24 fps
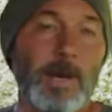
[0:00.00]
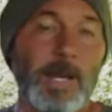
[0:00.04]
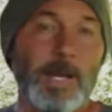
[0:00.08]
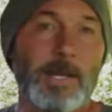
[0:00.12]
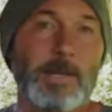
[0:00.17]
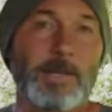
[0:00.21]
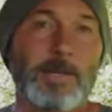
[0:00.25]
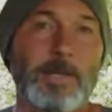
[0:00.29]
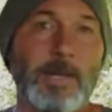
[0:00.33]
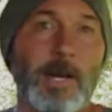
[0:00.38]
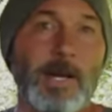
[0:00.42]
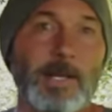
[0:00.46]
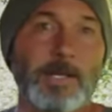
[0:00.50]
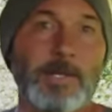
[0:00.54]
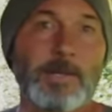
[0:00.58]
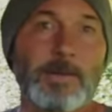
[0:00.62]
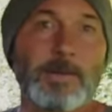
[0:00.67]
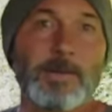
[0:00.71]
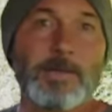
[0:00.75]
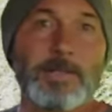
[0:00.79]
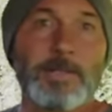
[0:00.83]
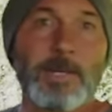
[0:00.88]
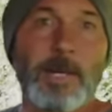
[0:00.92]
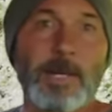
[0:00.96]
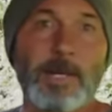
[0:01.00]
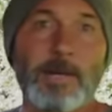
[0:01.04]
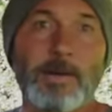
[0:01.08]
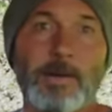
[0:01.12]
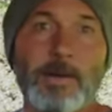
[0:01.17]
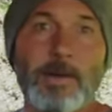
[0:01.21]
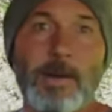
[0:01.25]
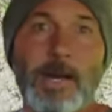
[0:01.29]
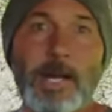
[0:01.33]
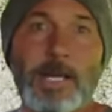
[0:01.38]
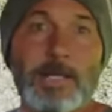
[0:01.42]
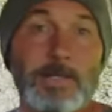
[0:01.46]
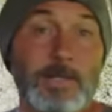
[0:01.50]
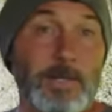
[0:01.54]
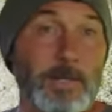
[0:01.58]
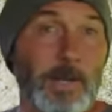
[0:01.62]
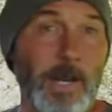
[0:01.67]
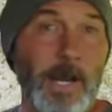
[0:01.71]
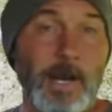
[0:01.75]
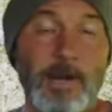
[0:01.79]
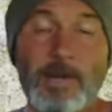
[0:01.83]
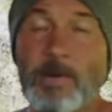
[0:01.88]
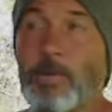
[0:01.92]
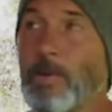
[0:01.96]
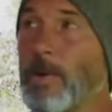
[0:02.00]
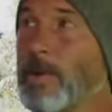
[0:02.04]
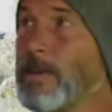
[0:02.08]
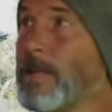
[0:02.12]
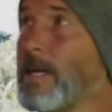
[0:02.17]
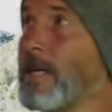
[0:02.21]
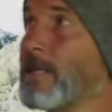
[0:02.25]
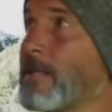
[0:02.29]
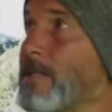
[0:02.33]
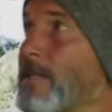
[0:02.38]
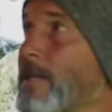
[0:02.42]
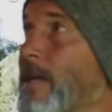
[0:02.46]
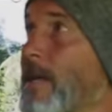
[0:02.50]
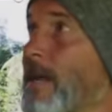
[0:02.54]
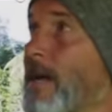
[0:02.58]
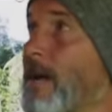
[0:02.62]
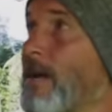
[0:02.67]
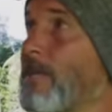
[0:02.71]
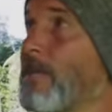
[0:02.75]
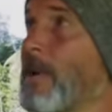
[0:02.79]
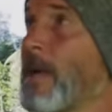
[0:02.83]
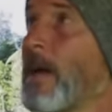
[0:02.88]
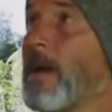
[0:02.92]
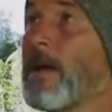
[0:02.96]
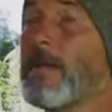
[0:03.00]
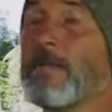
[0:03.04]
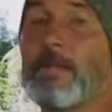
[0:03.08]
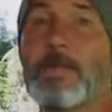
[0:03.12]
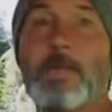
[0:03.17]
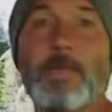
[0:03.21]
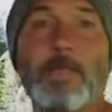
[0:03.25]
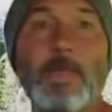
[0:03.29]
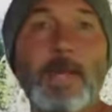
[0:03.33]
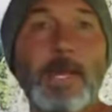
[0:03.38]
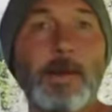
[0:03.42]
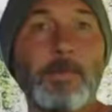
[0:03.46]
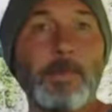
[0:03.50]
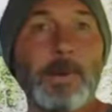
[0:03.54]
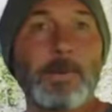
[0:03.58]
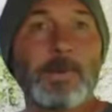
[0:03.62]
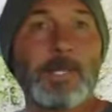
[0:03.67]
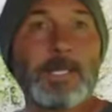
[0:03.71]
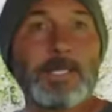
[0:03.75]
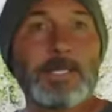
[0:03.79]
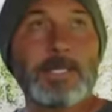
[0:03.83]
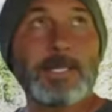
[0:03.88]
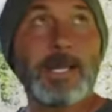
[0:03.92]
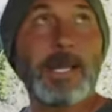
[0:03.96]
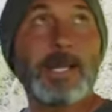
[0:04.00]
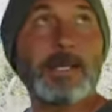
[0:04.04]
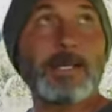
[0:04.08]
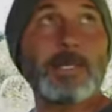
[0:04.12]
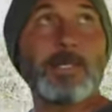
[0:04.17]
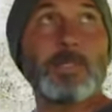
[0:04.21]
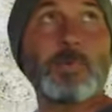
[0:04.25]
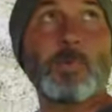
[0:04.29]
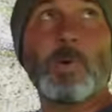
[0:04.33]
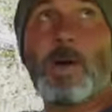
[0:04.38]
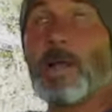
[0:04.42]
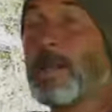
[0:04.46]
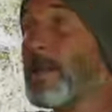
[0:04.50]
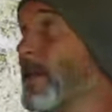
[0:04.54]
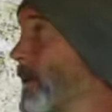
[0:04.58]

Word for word: and talk to your designer as to how you want that set up. The thing about this tent as well,